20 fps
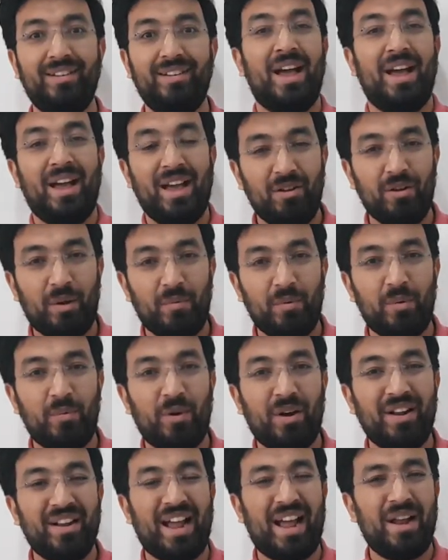Hello
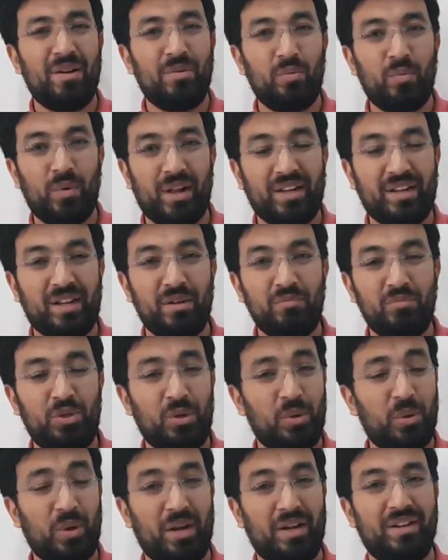everyone and welcome
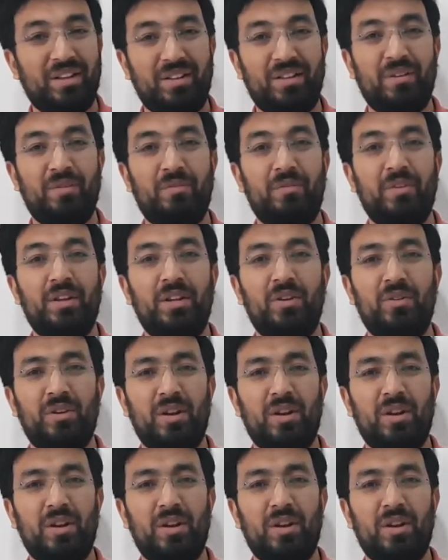to another video.